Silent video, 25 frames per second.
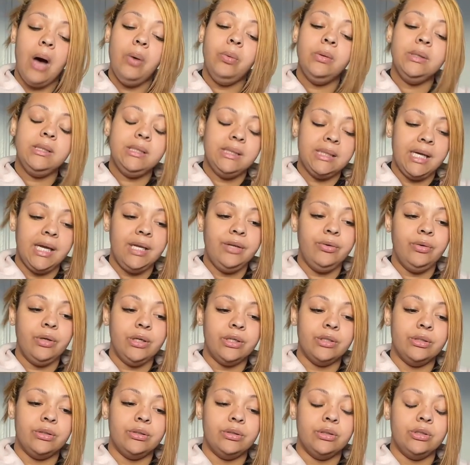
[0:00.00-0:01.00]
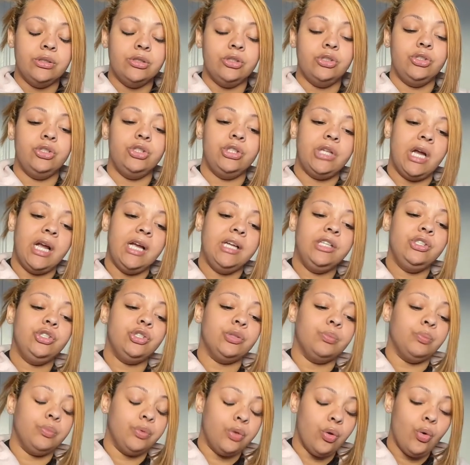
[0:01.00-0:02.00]
I would say you can
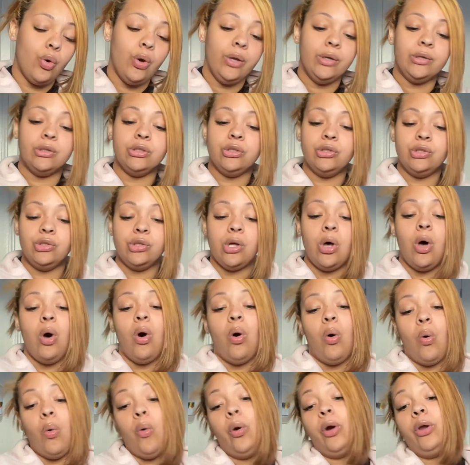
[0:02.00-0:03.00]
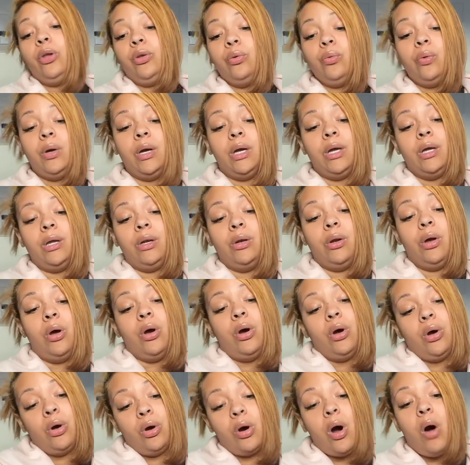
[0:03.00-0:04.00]
change employers, or you can
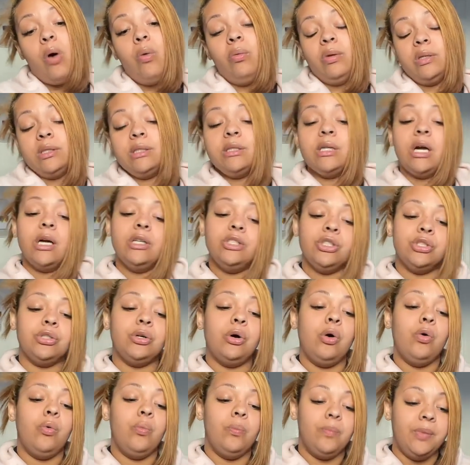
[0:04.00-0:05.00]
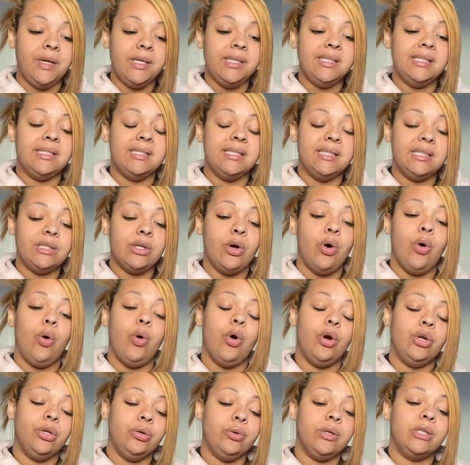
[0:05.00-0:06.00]
go and start your own business,
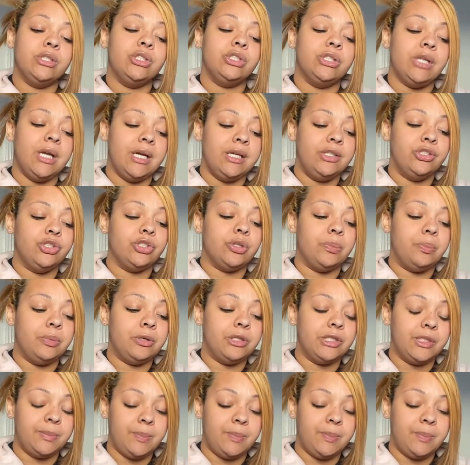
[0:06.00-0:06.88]
or you can change your